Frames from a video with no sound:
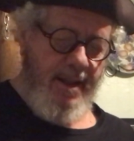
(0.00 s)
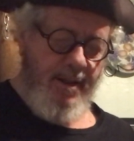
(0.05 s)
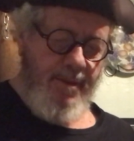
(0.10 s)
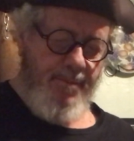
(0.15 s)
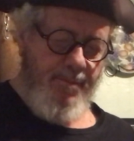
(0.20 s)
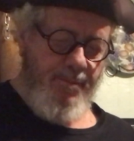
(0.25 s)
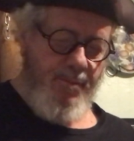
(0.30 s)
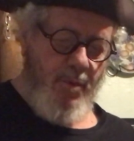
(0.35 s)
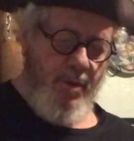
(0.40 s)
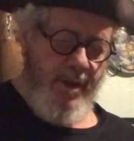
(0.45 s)

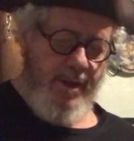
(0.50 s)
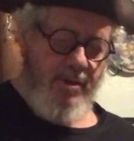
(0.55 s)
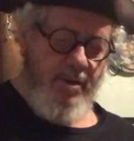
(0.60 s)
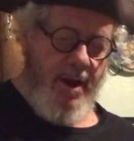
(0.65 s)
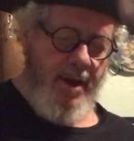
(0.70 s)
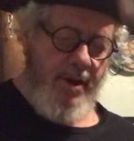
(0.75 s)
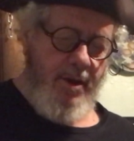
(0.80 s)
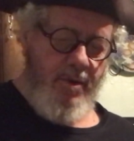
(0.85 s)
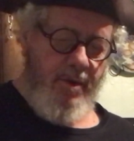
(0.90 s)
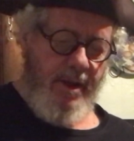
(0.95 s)
And what are they
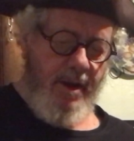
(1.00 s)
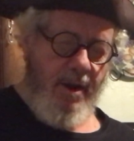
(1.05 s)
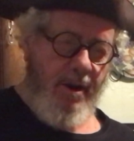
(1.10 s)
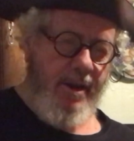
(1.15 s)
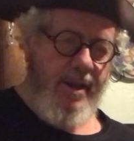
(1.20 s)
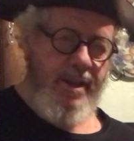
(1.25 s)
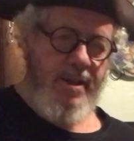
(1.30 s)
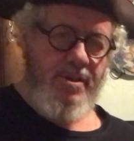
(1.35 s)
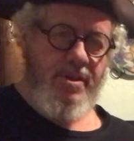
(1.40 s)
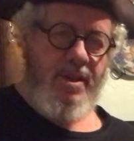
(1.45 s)
trying to do, get our
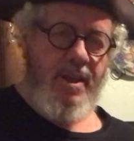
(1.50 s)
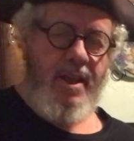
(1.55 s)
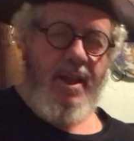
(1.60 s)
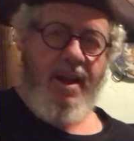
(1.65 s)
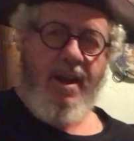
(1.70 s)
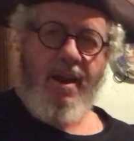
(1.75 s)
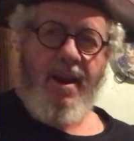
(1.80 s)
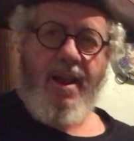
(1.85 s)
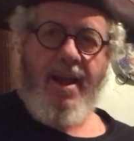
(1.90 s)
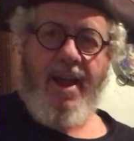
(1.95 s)
kids to eat
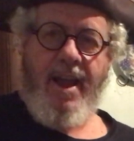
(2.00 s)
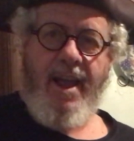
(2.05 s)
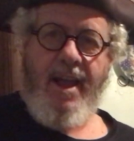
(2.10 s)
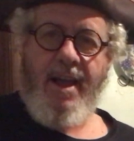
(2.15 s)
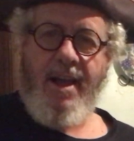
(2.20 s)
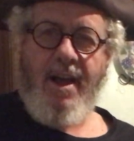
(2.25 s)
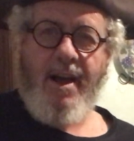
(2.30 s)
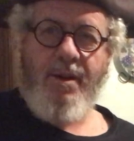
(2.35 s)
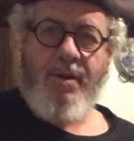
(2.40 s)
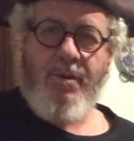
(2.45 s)
clay?
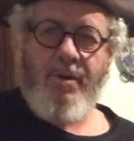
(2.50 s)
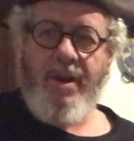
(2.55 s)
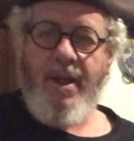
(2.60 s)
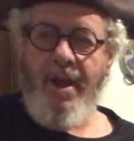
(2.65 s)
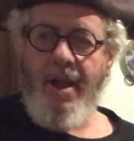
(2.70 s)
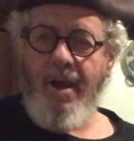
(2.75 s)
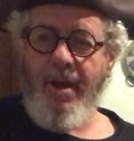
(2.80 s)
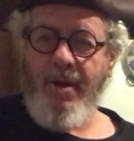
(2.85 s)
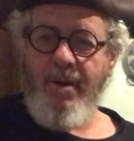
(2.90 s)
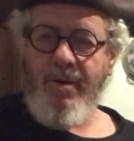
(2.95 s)
I don't
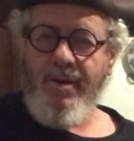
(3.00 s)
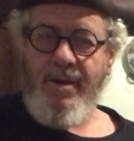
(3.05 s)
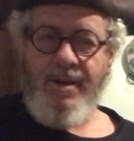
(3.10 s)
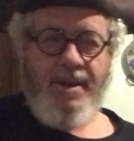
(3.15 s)
know.